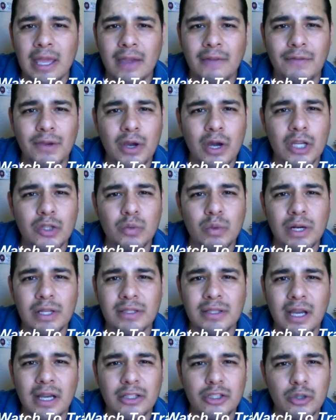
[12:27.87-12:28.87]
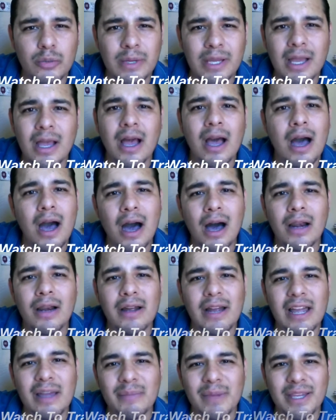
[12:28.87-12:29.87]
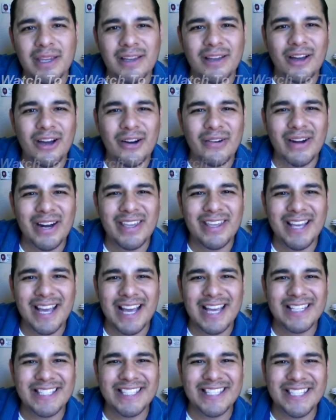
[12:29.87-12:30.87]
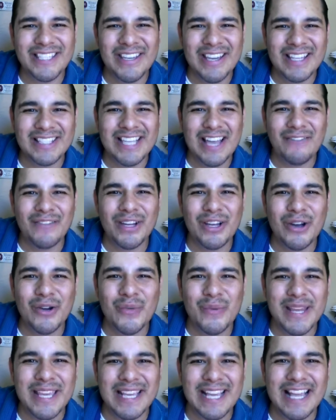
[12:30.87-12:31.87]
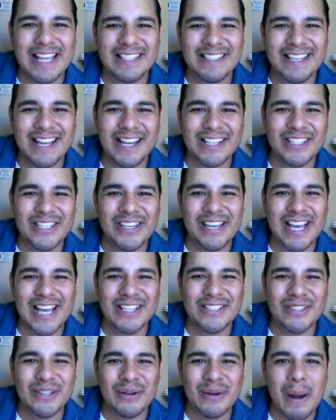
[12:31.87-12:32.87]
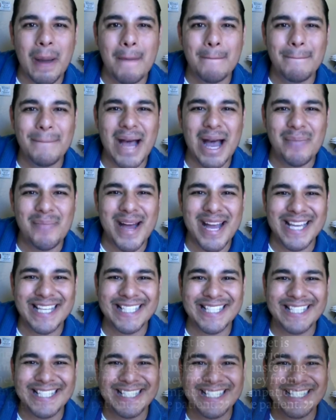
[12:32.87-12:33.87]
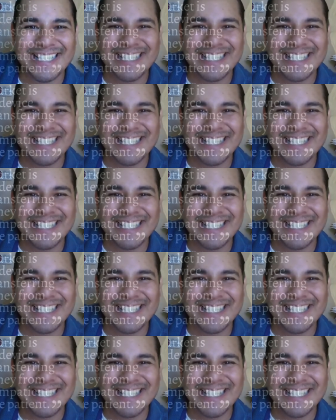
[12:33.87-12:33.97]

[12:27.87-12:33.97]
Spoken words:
If you guys want to talk to me, holla at me. All right, you guys have a good week. Talk to you guys soon. Bye bye.